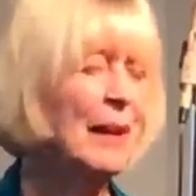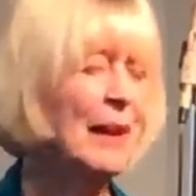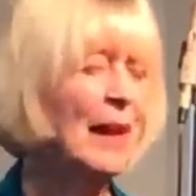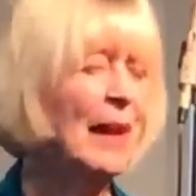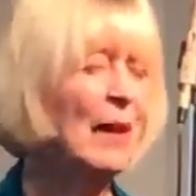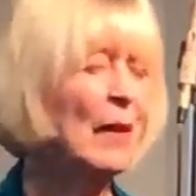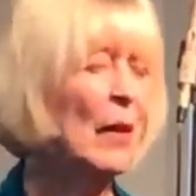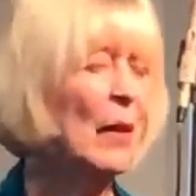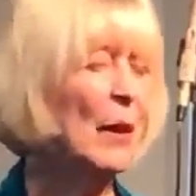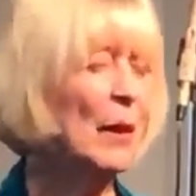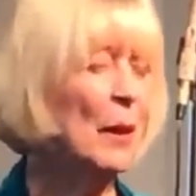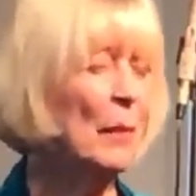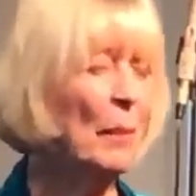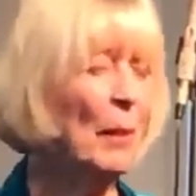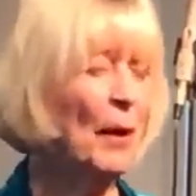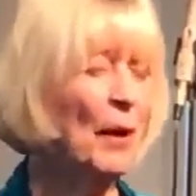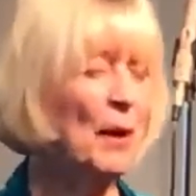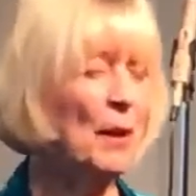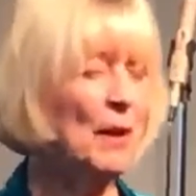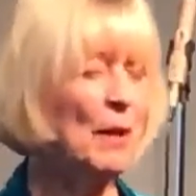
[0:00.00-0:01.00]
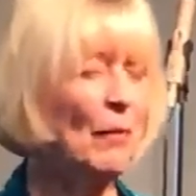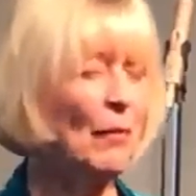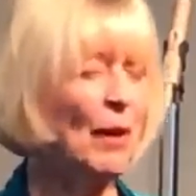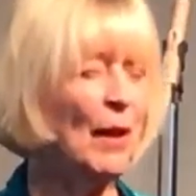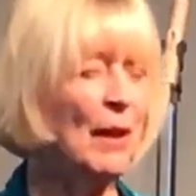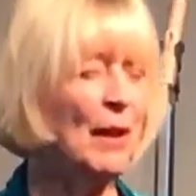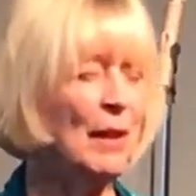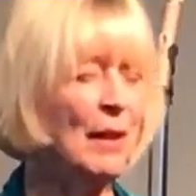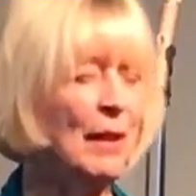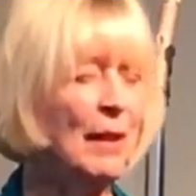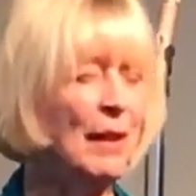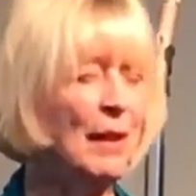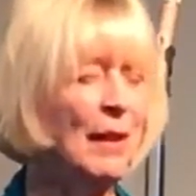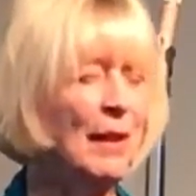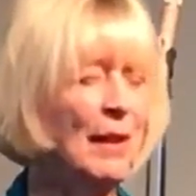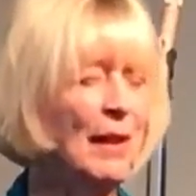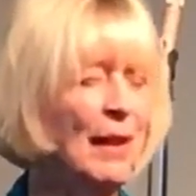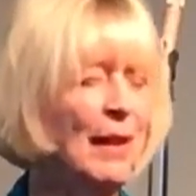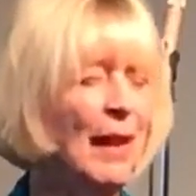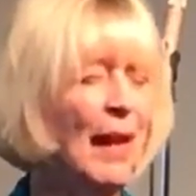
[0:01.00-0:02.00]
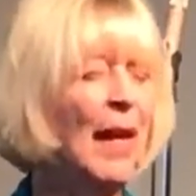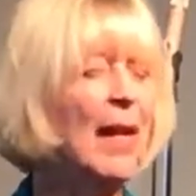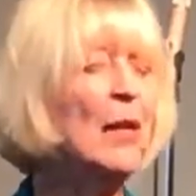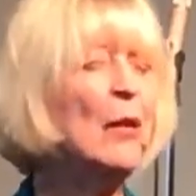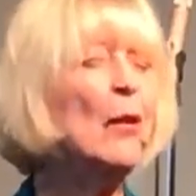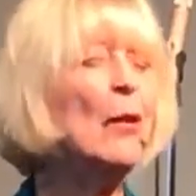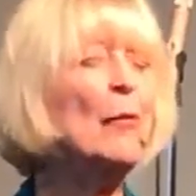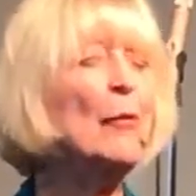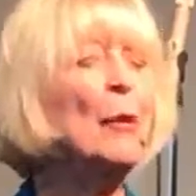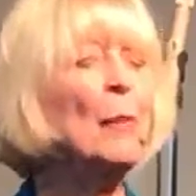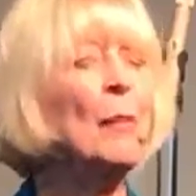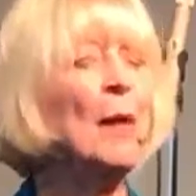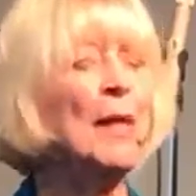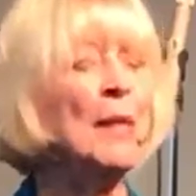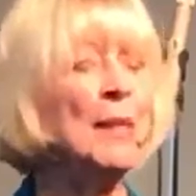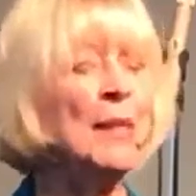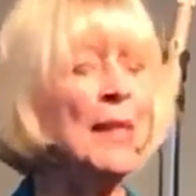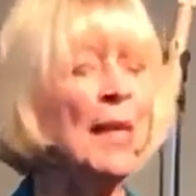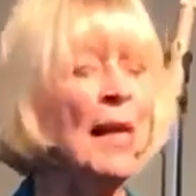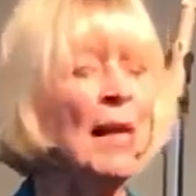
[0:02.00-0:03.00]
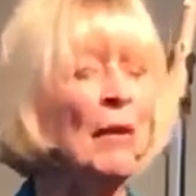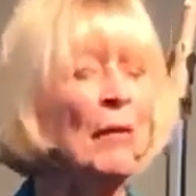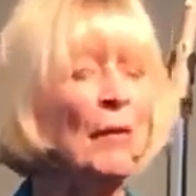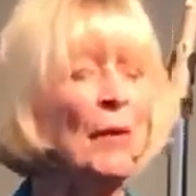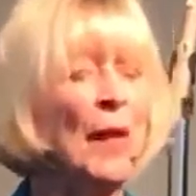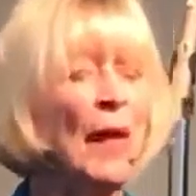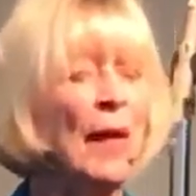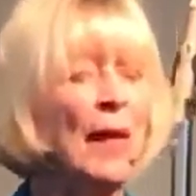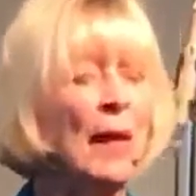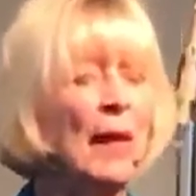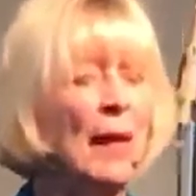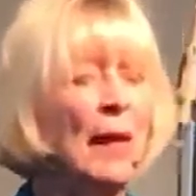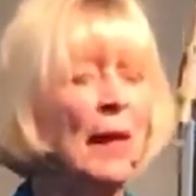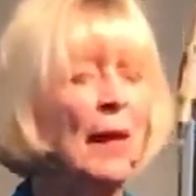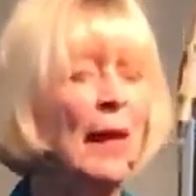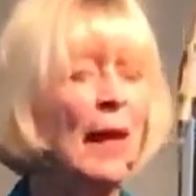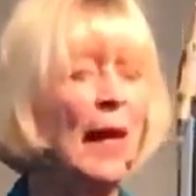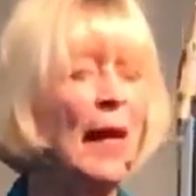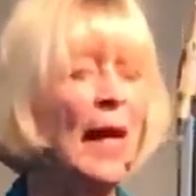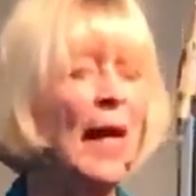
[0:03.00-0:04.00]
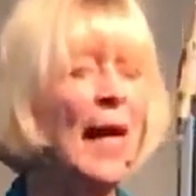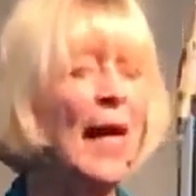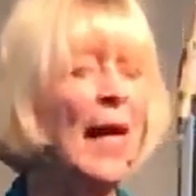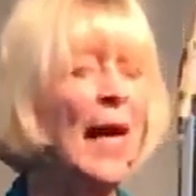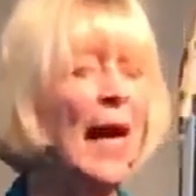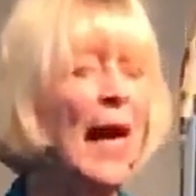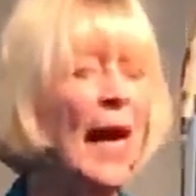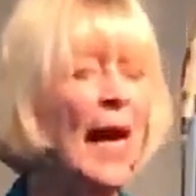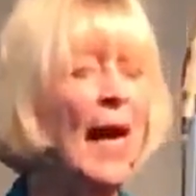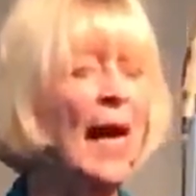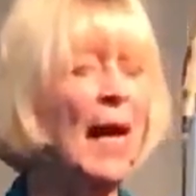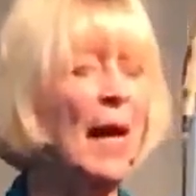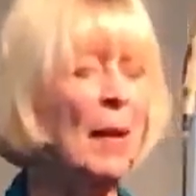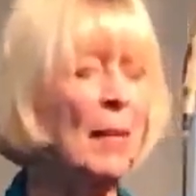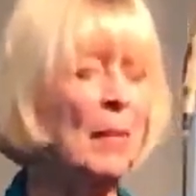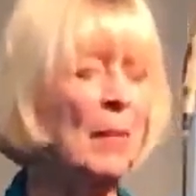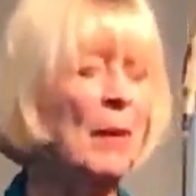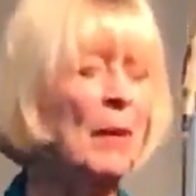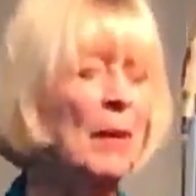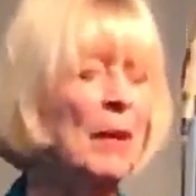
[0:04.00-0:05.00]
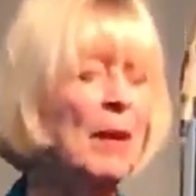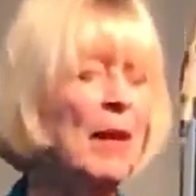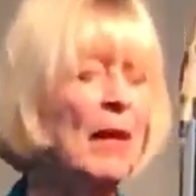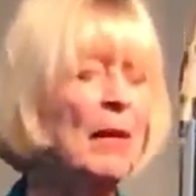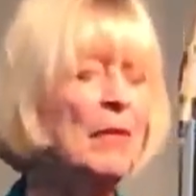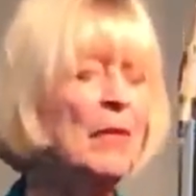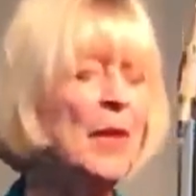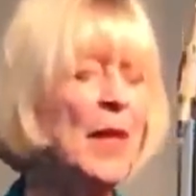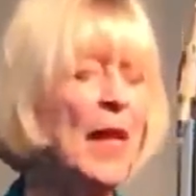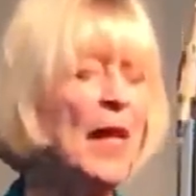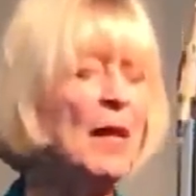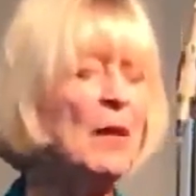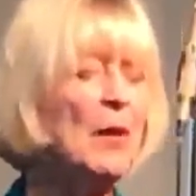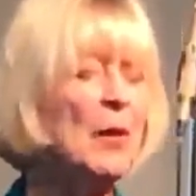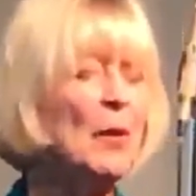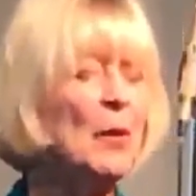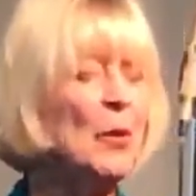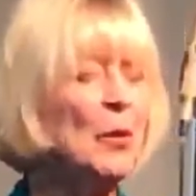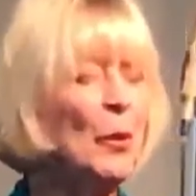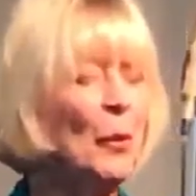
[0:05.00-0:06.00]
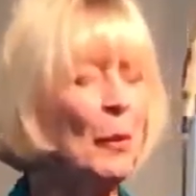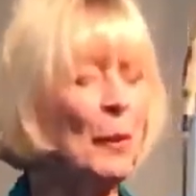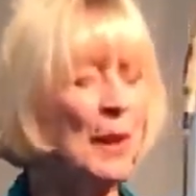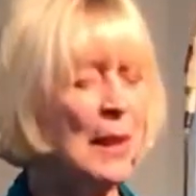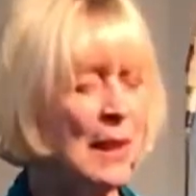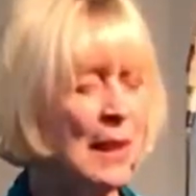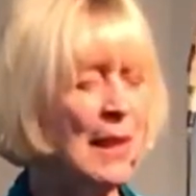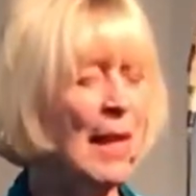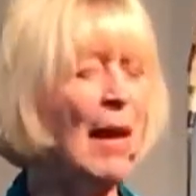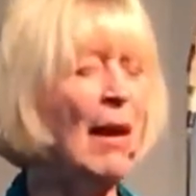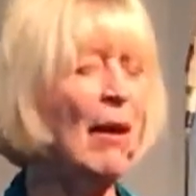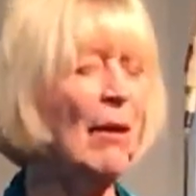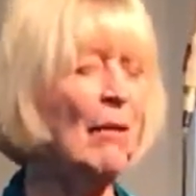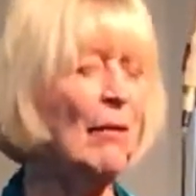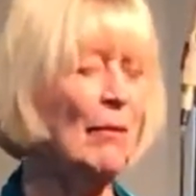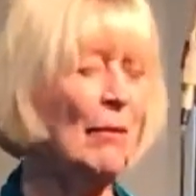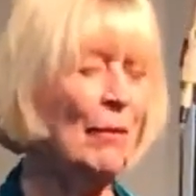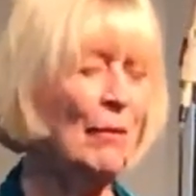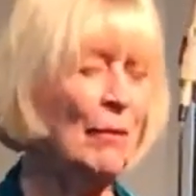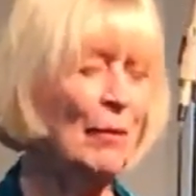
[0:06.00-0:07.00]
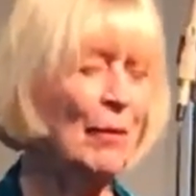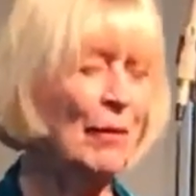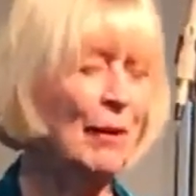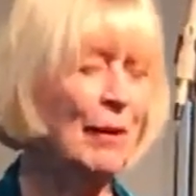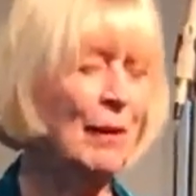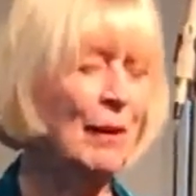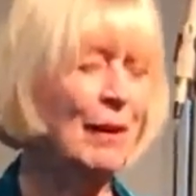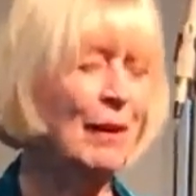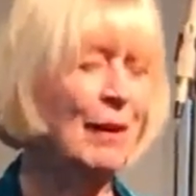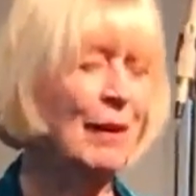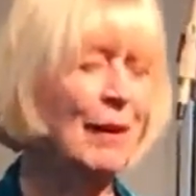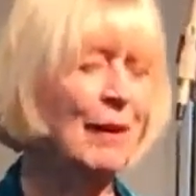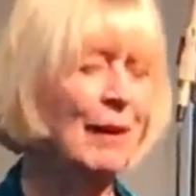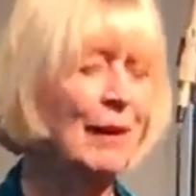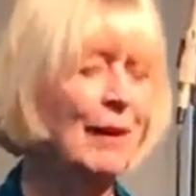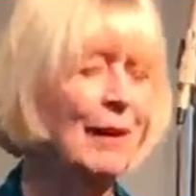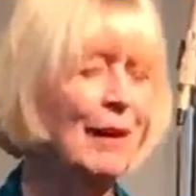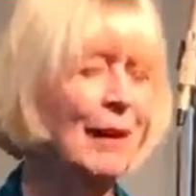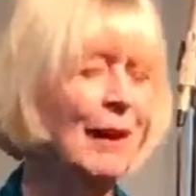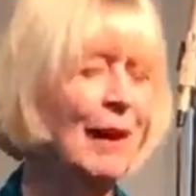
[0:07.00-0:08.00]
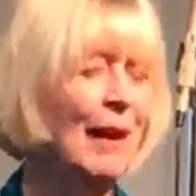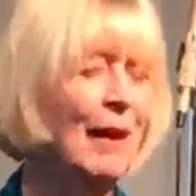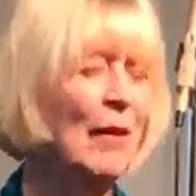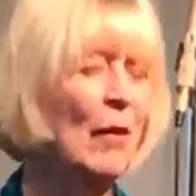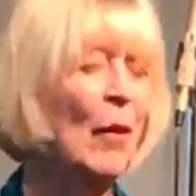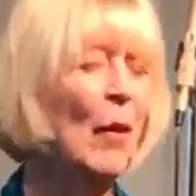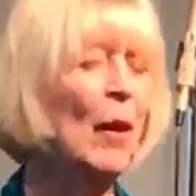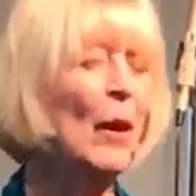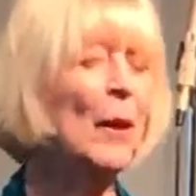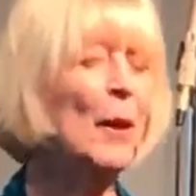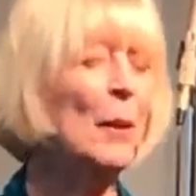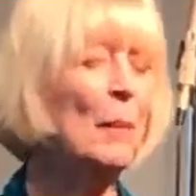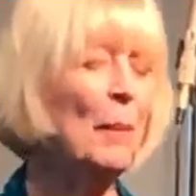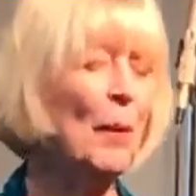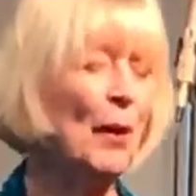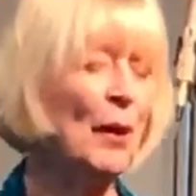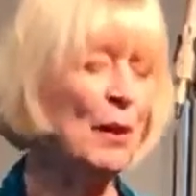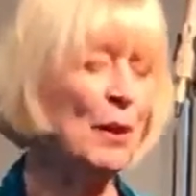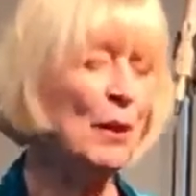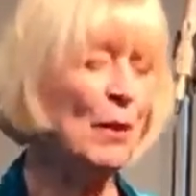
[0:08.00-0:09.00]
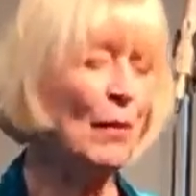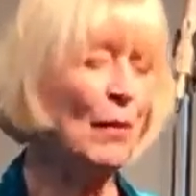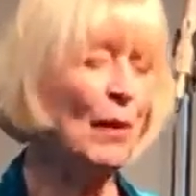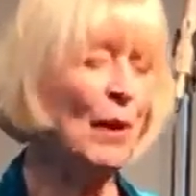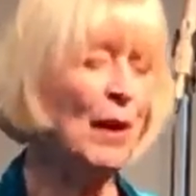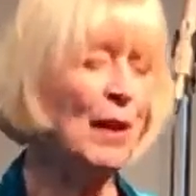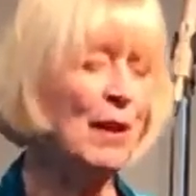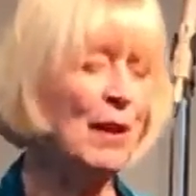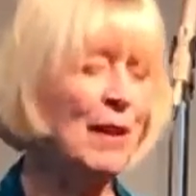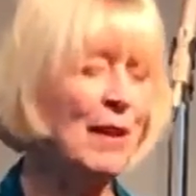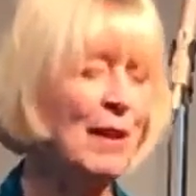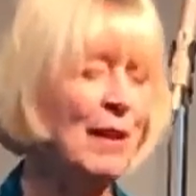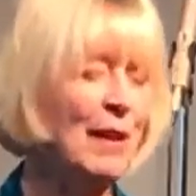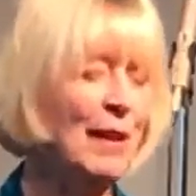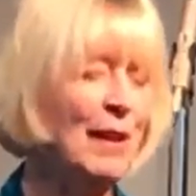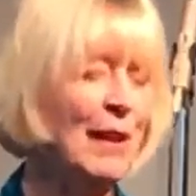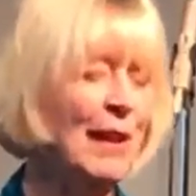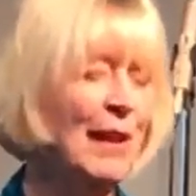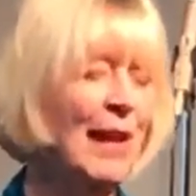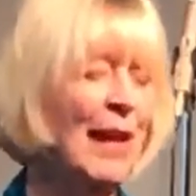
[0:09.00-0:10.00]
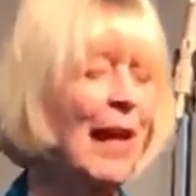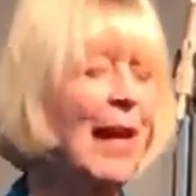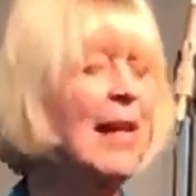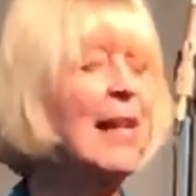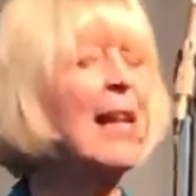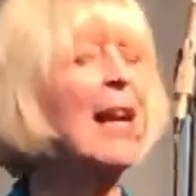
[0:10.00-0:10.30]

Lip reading: and all the parts fit. I know for myself that I am love's answer to itself, and all the parts fit. And